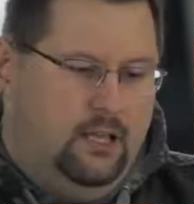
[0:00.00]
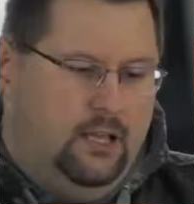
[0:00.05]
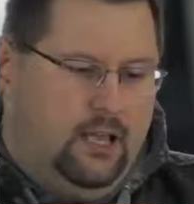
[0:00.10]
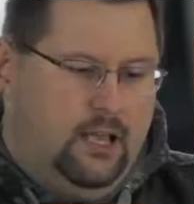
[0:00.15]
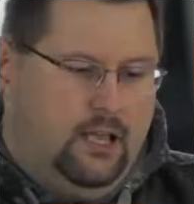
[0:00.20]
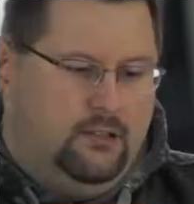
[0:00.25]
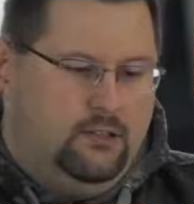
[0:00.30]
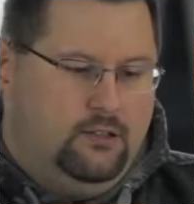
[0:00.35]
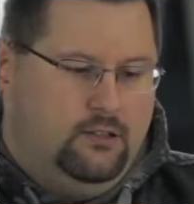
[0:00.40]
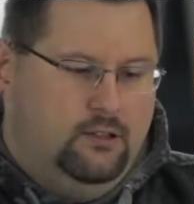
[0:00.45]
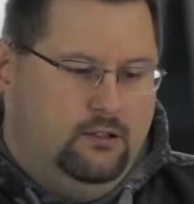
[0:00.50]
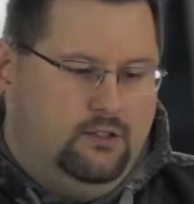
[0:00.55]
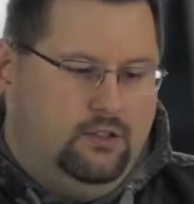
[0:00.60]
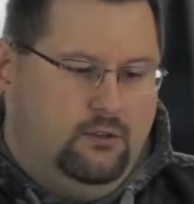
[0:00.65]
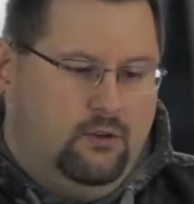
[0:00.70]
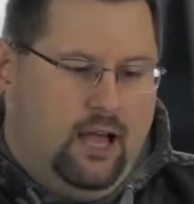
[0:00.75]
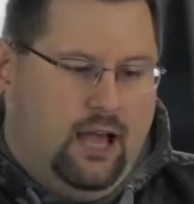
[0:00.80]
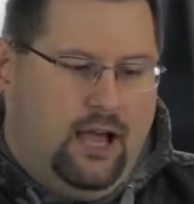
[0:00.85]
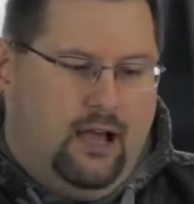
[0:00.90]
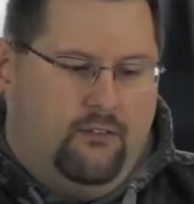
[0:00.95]
And you
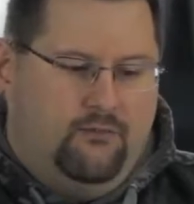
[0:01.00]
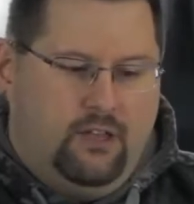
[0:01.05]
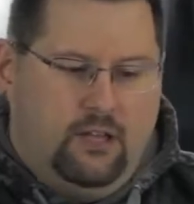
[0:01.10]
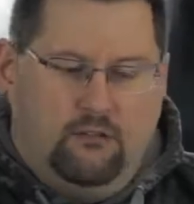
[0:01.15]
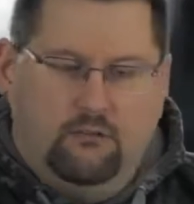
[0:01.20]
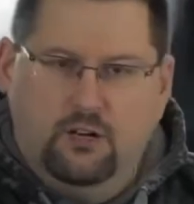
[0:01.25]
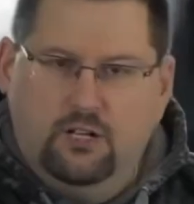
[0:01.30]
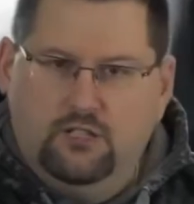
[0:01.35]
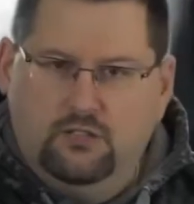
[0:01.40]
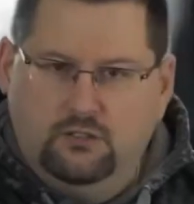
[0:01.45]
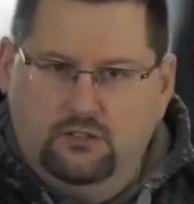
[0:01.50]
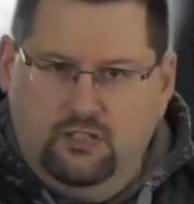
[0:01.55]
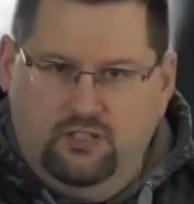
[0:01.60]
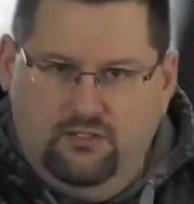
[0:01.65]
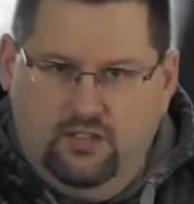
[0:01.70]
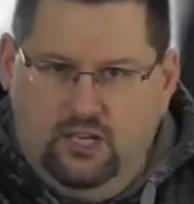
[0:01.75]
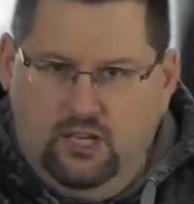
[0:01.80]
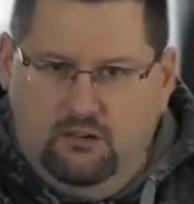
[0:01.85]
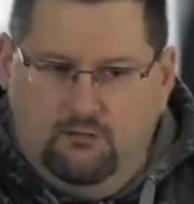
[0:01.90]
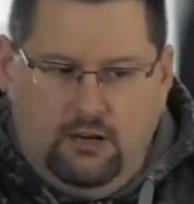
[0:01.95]
do have that original
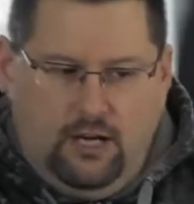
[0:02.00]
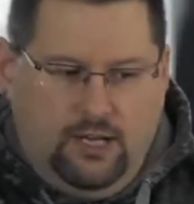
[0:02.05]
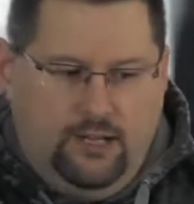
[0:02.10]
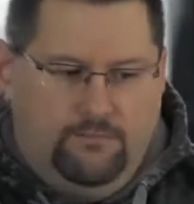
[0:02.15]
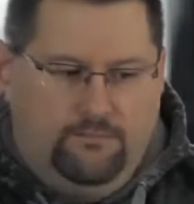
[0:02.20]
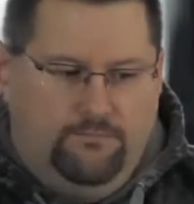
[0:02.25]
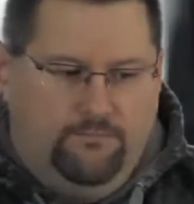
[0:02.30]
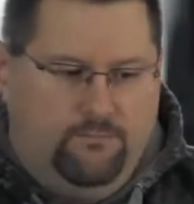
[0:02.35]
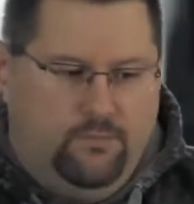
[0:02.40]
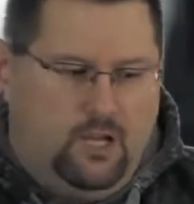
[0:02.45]
DVD, right?